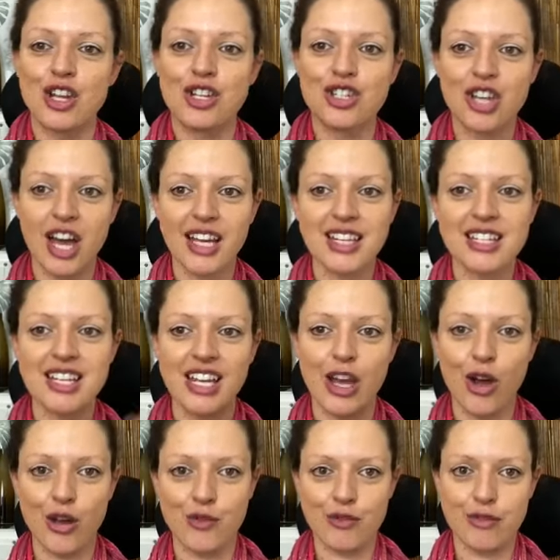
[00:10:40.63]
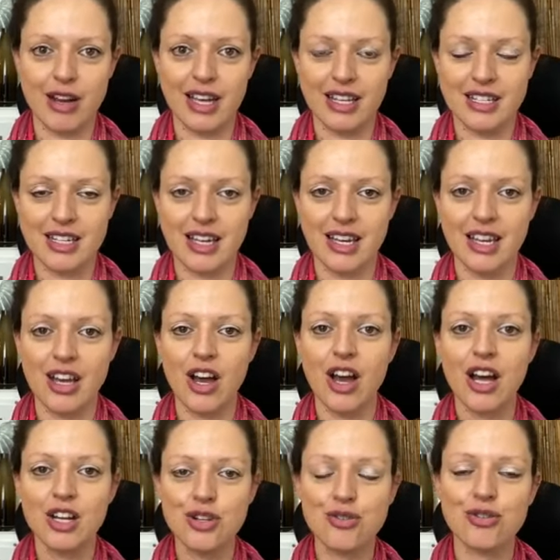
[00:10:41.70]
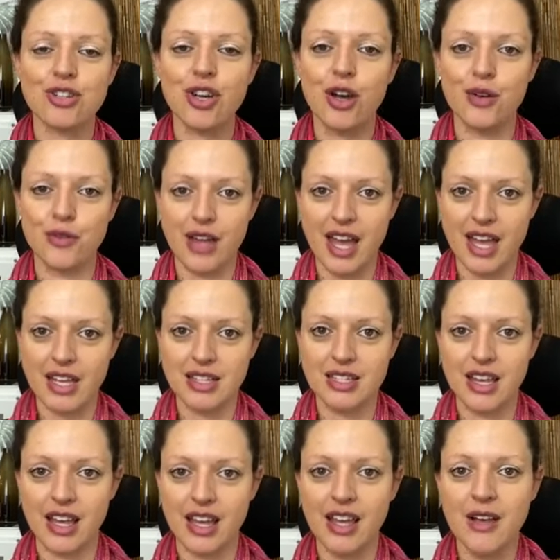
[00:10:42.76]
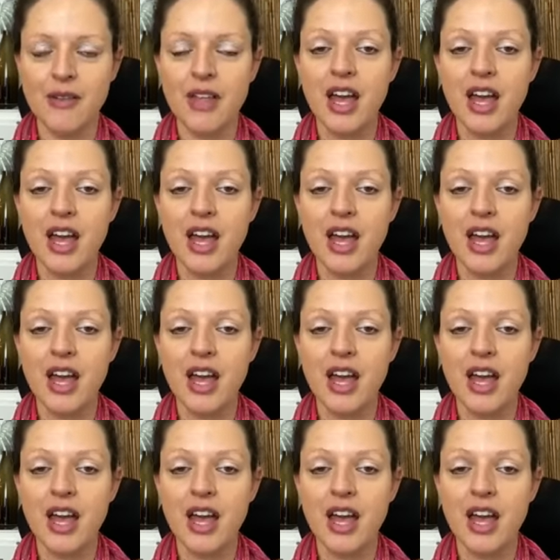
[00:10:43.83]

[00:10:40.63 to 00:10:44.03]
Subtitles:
90/80, 100/80,